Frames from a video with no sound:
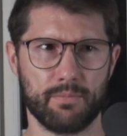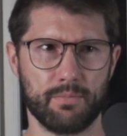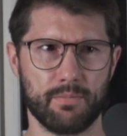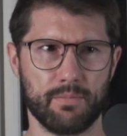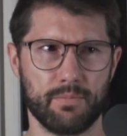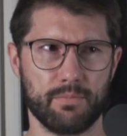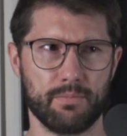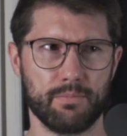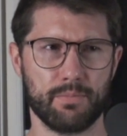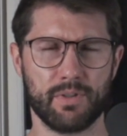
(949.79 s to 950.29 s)

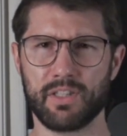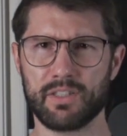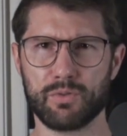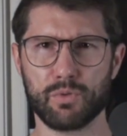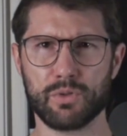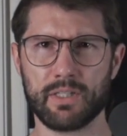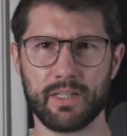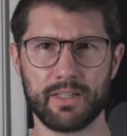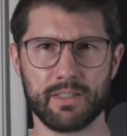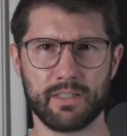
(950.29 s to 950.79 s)
But this was
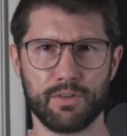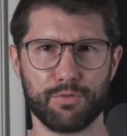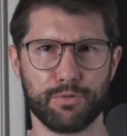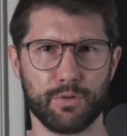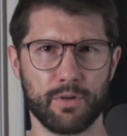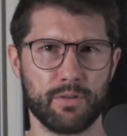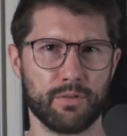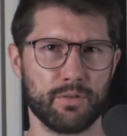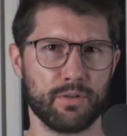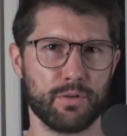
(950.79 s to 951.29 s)
like
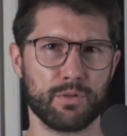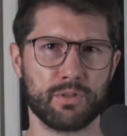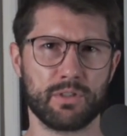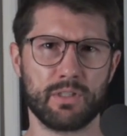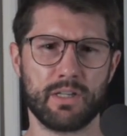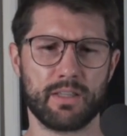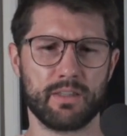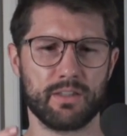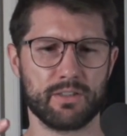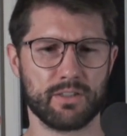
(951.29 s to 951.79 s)
different. There's
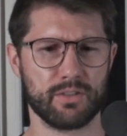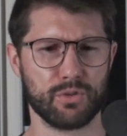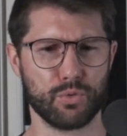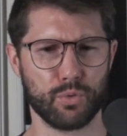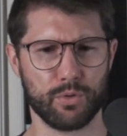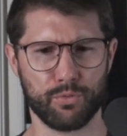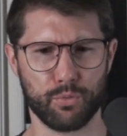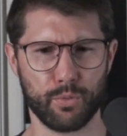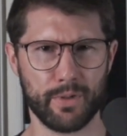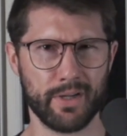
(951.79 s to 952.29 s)
like this sort
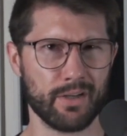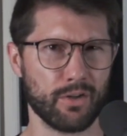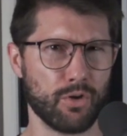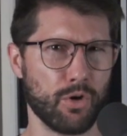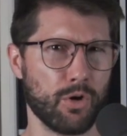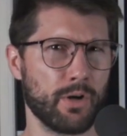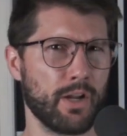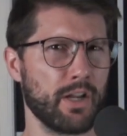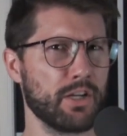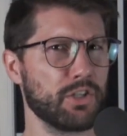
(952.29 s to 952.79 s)
of
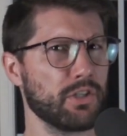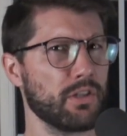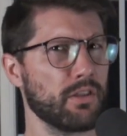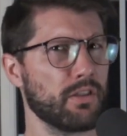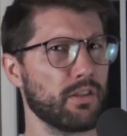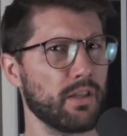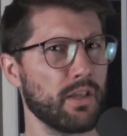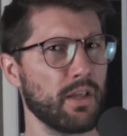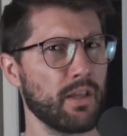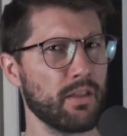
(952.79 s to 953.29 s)
reincarnation
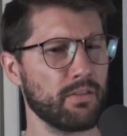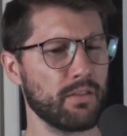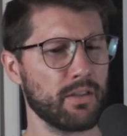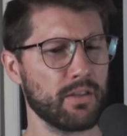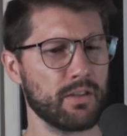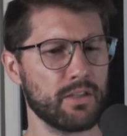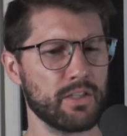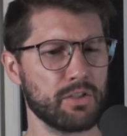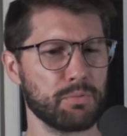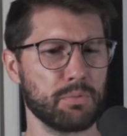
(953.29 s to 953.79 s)
thing in
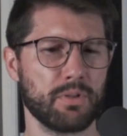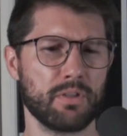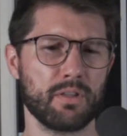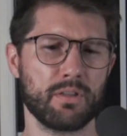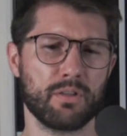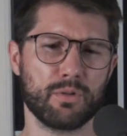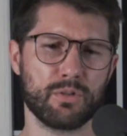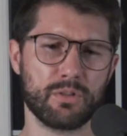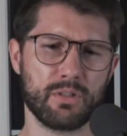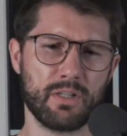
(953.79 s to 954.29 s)
this, but then
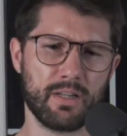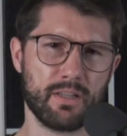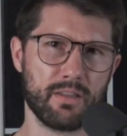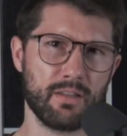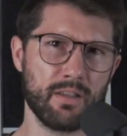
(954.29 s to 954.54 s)
there's like